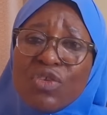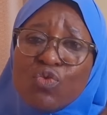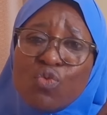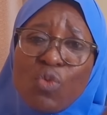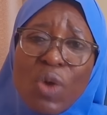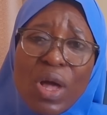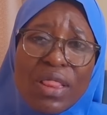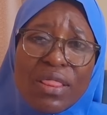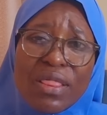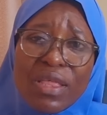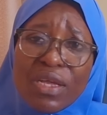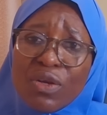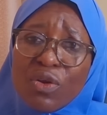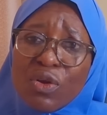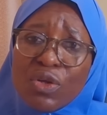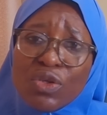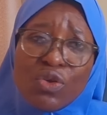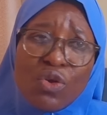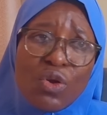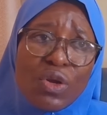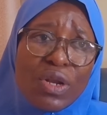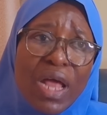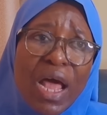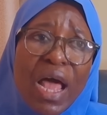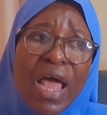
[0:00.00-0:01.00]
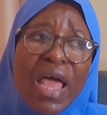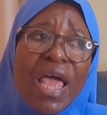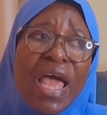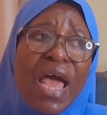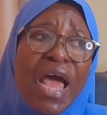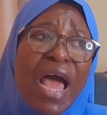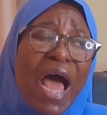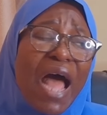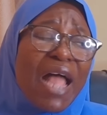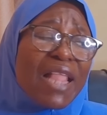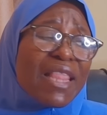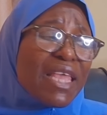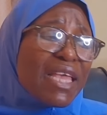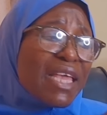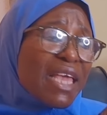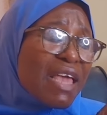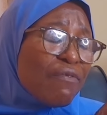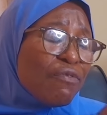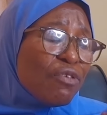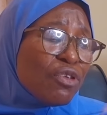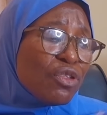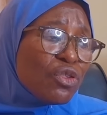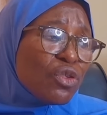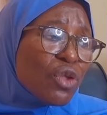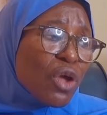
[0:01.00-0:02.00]
one thing or the other. I think
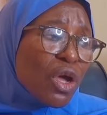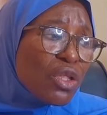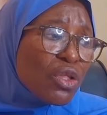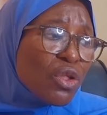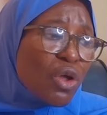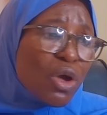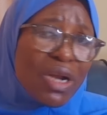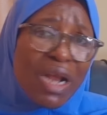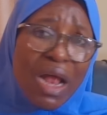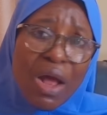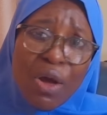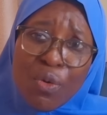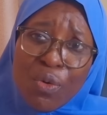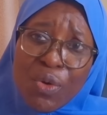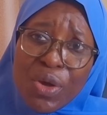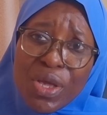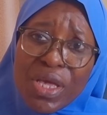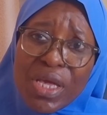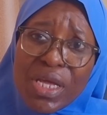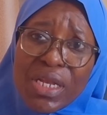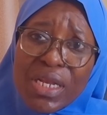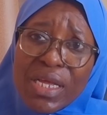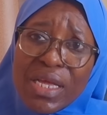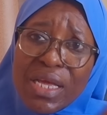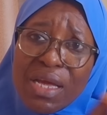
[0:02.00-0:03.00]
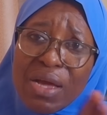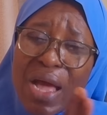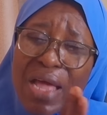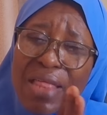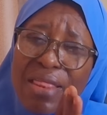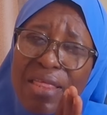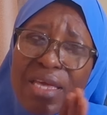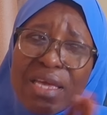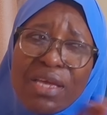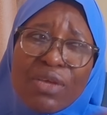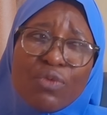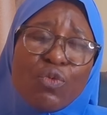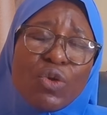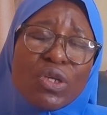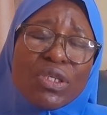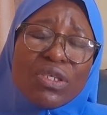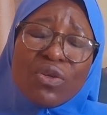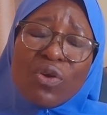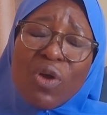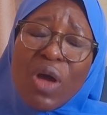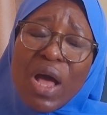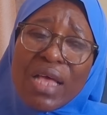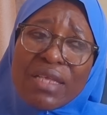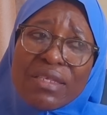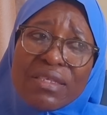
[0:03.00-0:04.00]
even Dora Akunyili, I think it
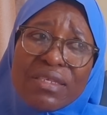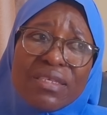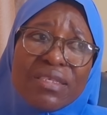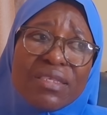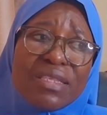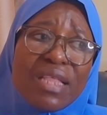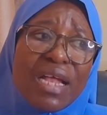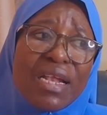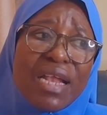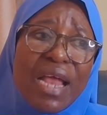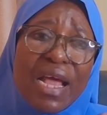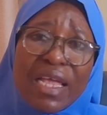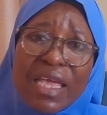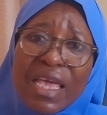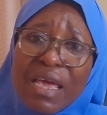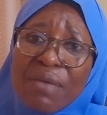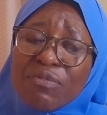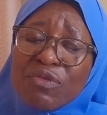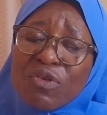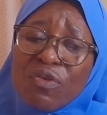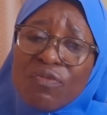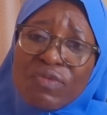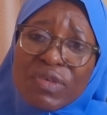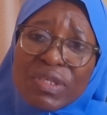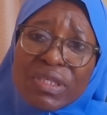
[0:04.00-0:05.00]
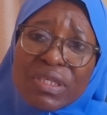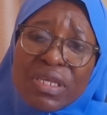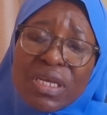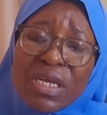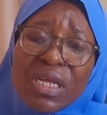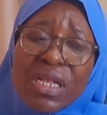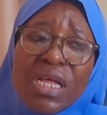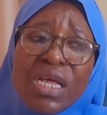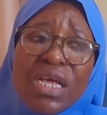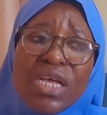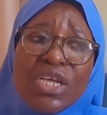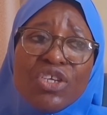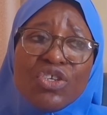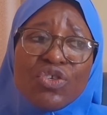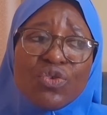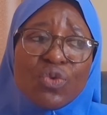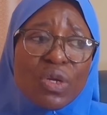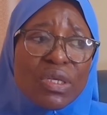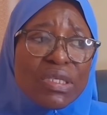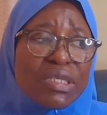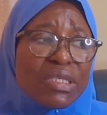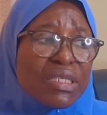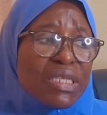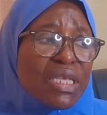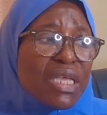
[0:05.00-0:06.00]
wasn't her sister that came to visit. She
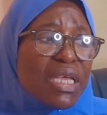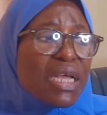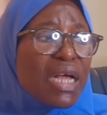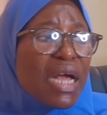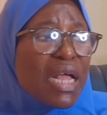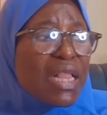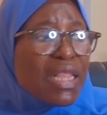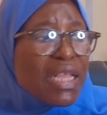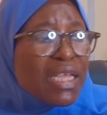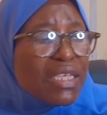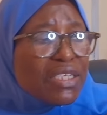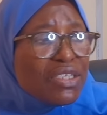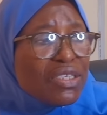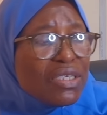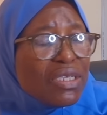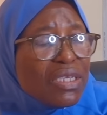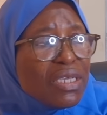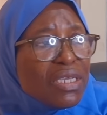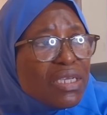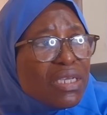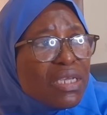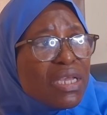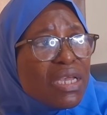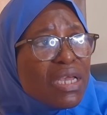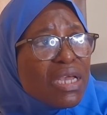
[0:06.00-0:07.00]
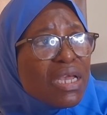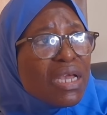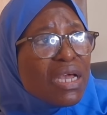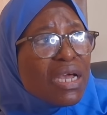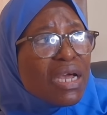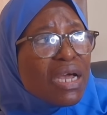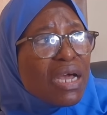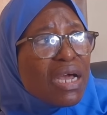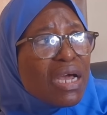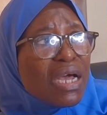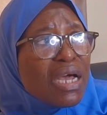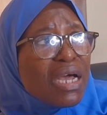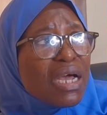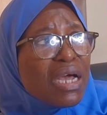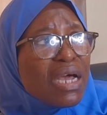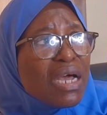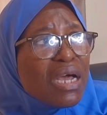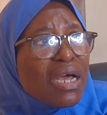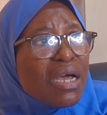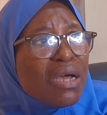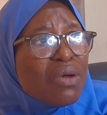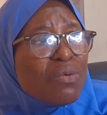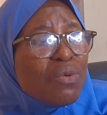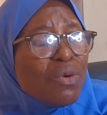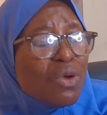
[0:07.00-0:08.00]
was sick, and then she
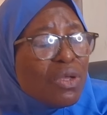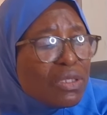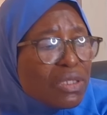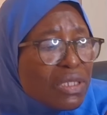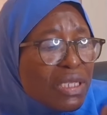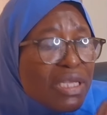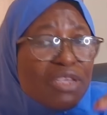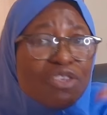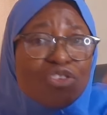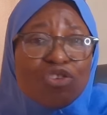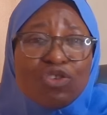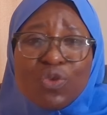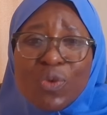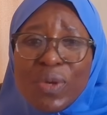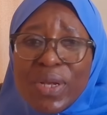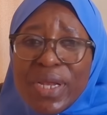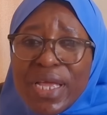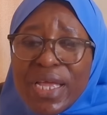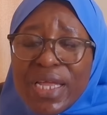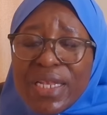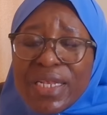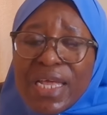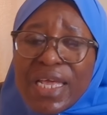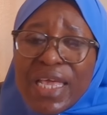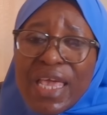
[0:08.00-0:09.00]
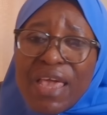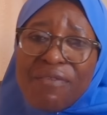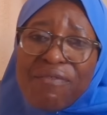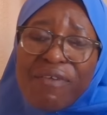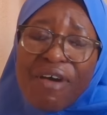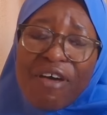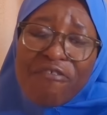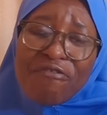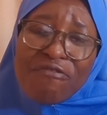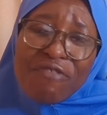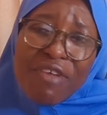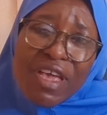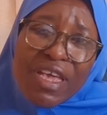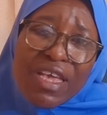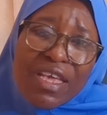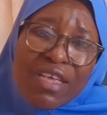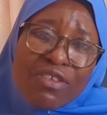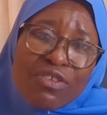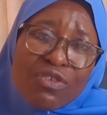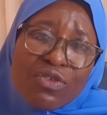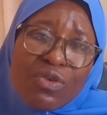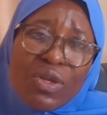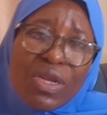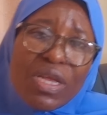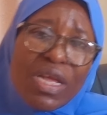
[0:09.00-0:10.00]
was insulin. They gave her fake
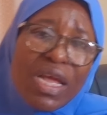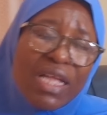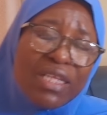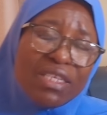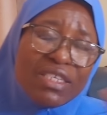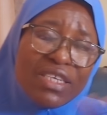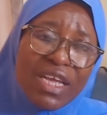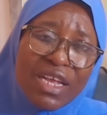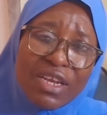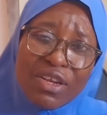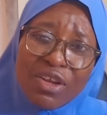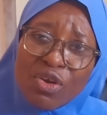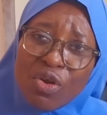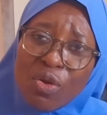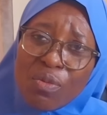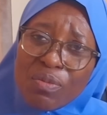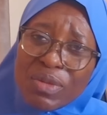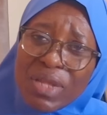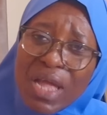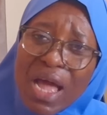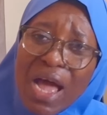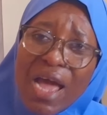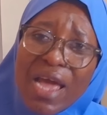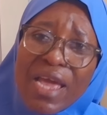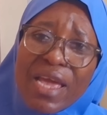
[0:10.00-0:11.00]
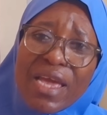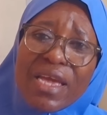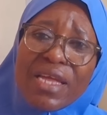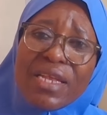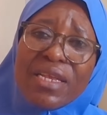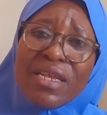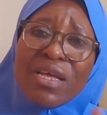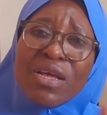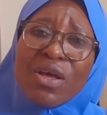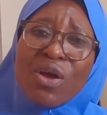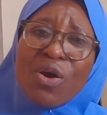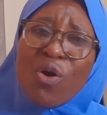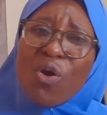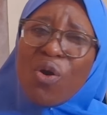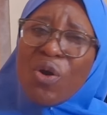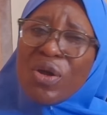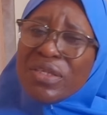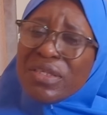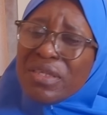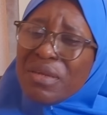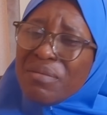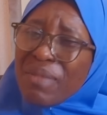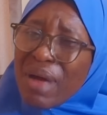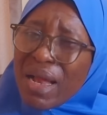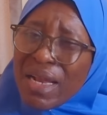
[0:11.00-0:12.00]
insulin and she ended up dying, or
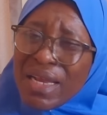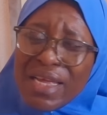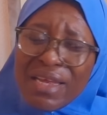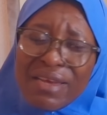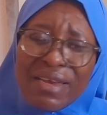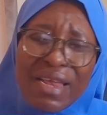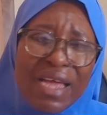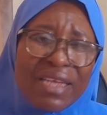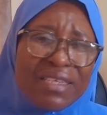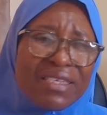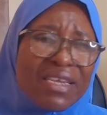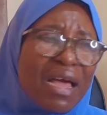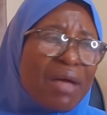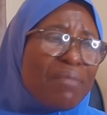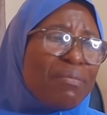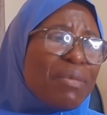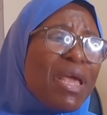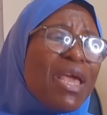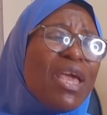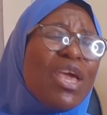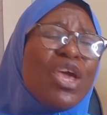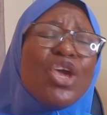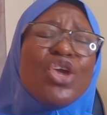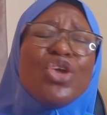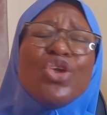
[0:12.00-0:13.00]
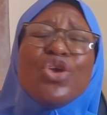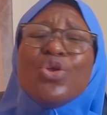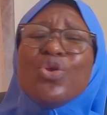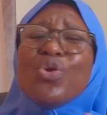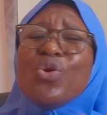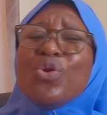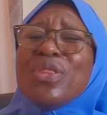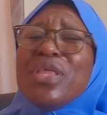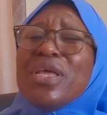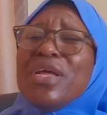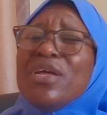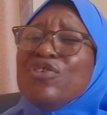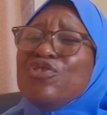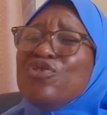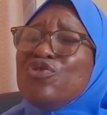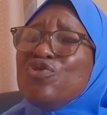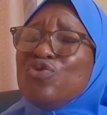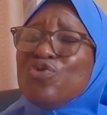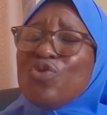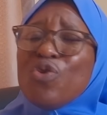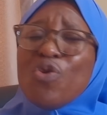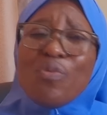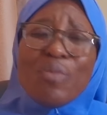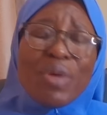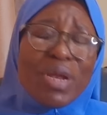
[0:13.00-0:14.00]
is it malaria tablet? There are
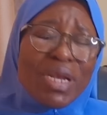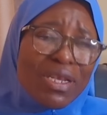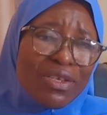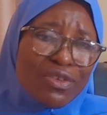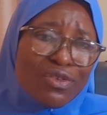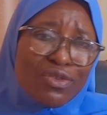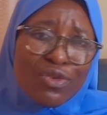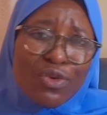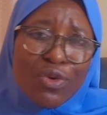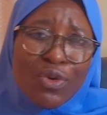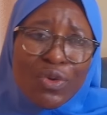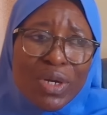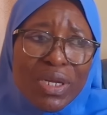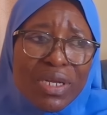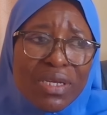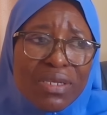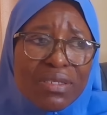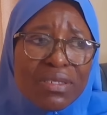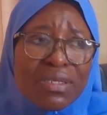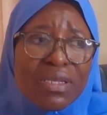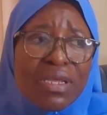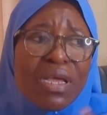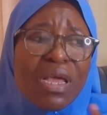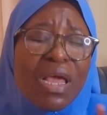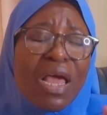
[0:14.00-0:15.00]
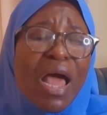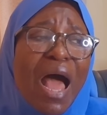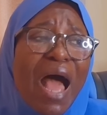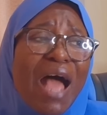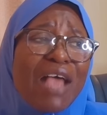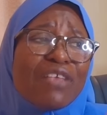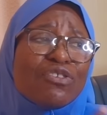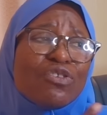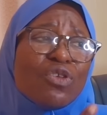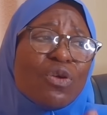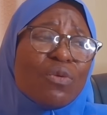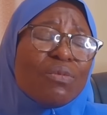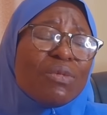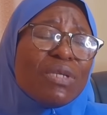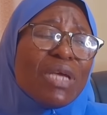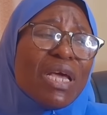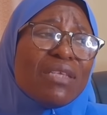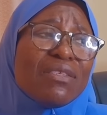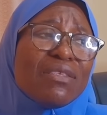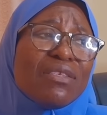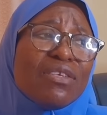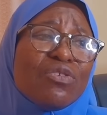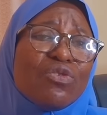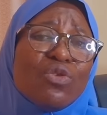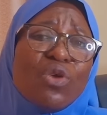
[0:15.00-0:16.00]
so many stories. And
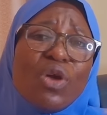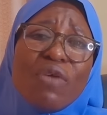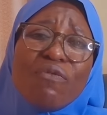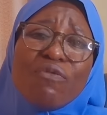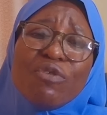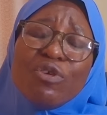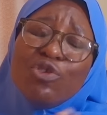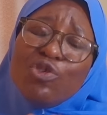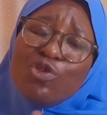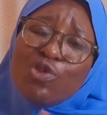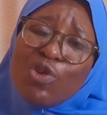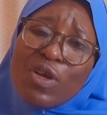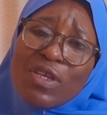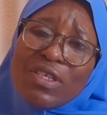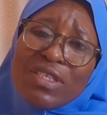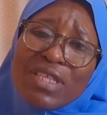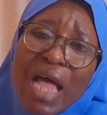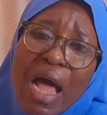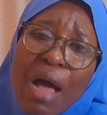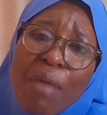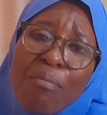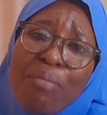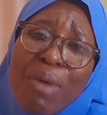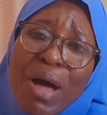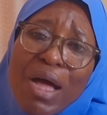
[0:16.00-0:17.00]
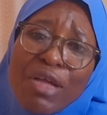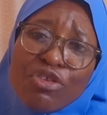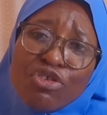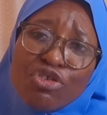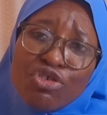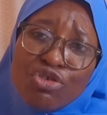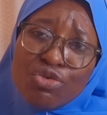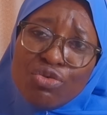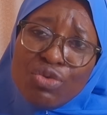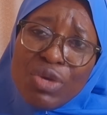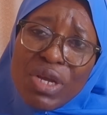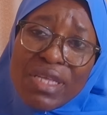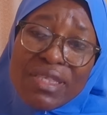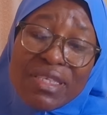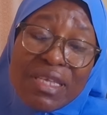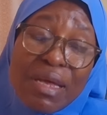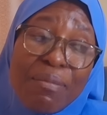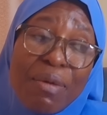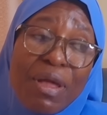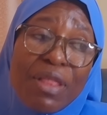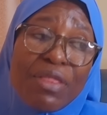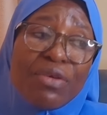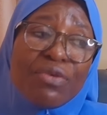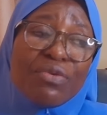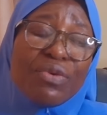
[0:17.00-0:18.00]
sometimes it's not even just about you. It's
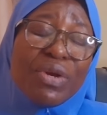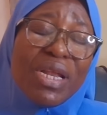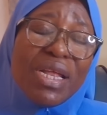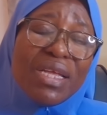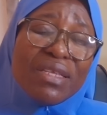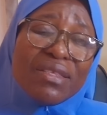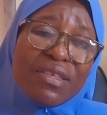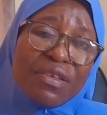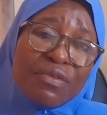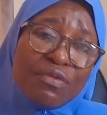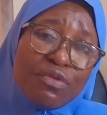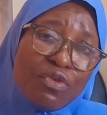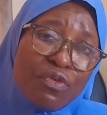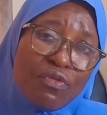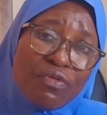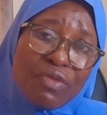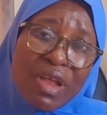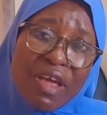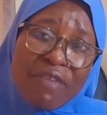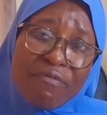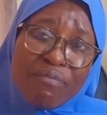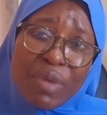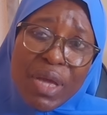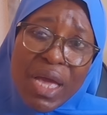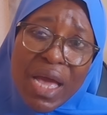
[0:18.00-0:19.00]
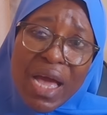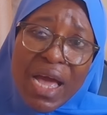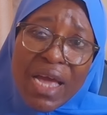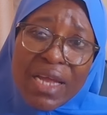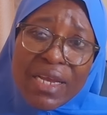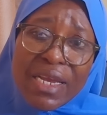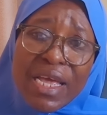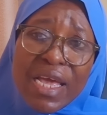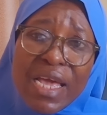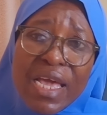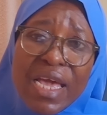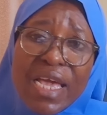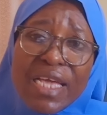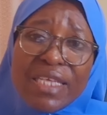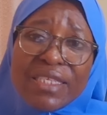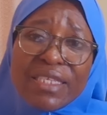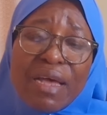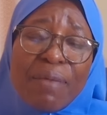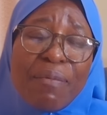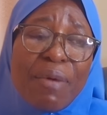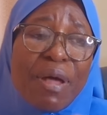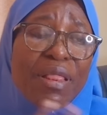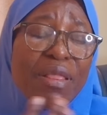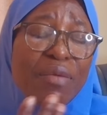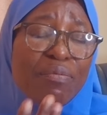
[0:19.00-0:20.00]
about the relatives you've left behind. It's
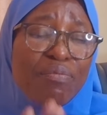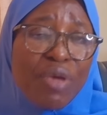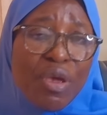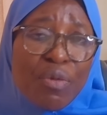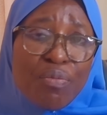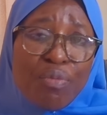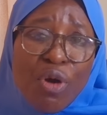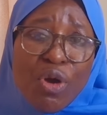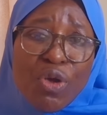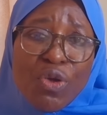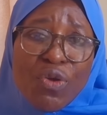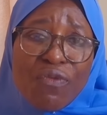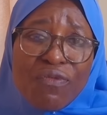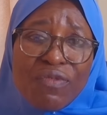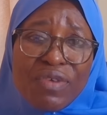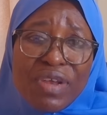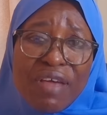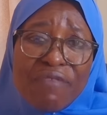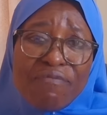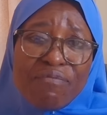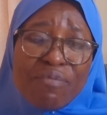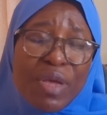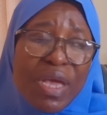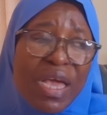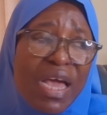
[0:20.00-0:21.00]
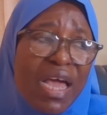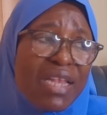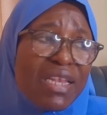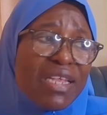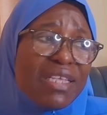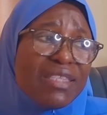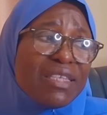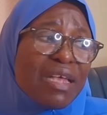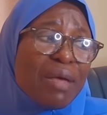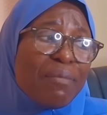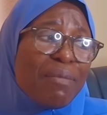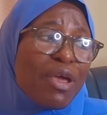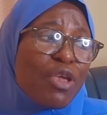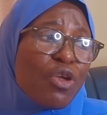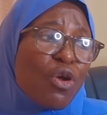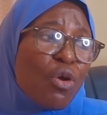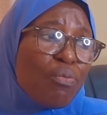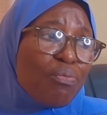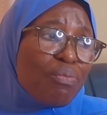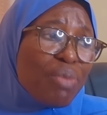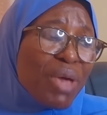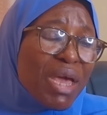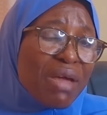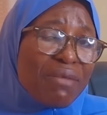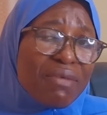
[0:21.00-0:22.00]
about the people you've left behind. It's about your
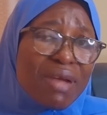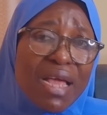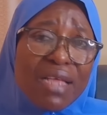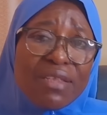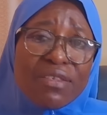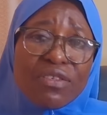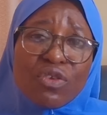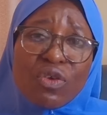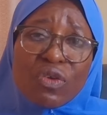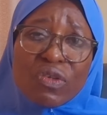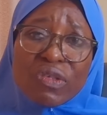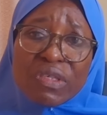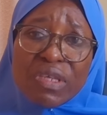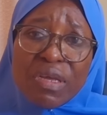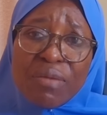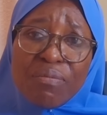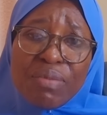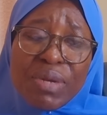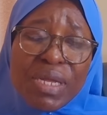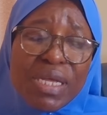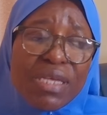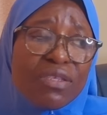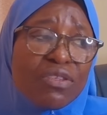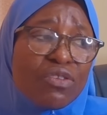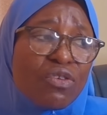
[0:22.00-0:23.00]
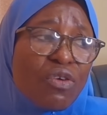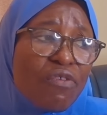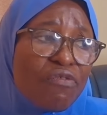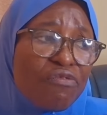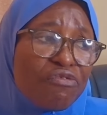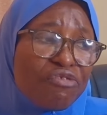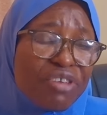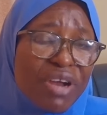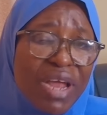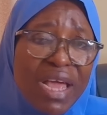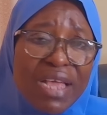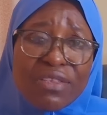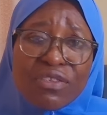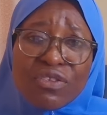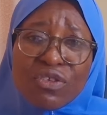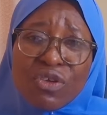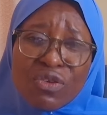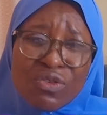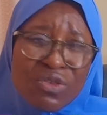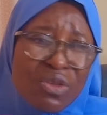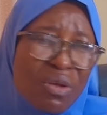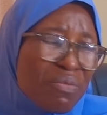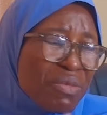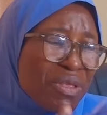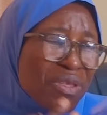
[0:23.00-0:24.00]
parents, your siblings, your friends, your
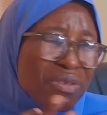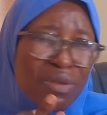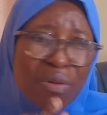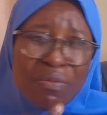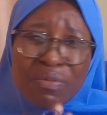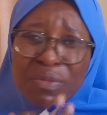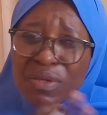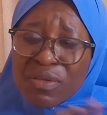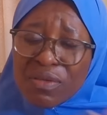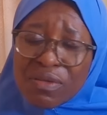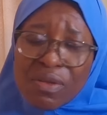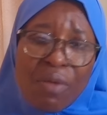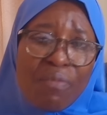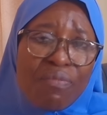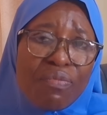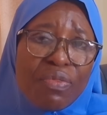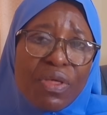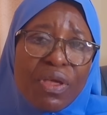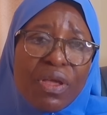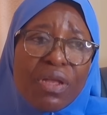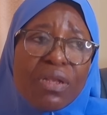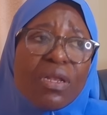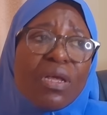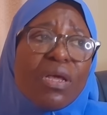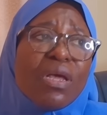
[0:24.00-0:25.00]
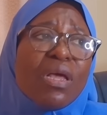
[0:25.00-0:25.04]
something.